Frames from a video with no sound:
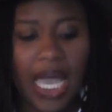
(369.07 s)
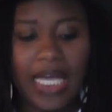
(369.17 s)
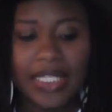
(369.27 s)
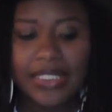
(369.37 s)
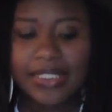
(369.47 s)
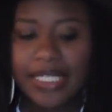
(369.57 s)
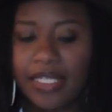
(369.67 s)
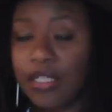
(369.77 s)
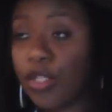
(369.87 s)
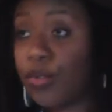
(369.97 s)
Let's
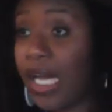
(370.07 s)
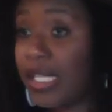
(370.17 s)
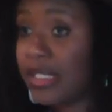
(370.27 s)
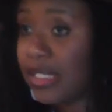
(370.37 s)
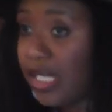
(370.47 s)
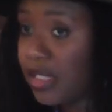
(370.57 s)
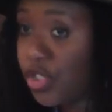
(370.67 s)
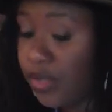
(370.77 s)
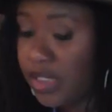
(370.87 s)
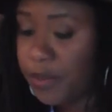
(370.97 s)
take the United
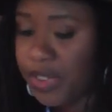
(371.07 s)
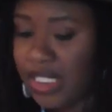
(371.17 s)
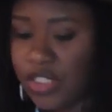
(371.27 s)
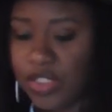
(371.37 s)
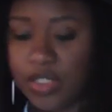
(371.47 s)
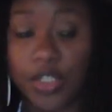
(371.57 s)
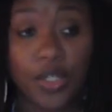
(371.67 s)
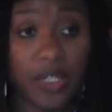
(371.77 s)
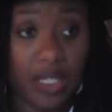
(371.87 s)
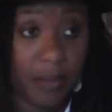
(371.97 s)
States Transportation
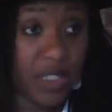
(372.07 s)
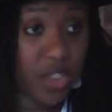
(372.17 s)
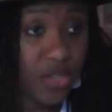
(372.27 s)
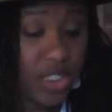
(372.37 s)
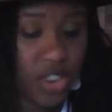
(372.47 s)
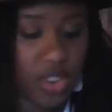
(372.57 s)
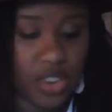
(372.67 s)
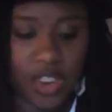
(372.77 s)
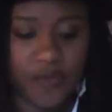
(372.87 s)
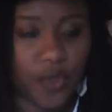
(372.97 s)
Security Administration
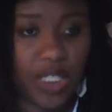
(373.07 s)
just for an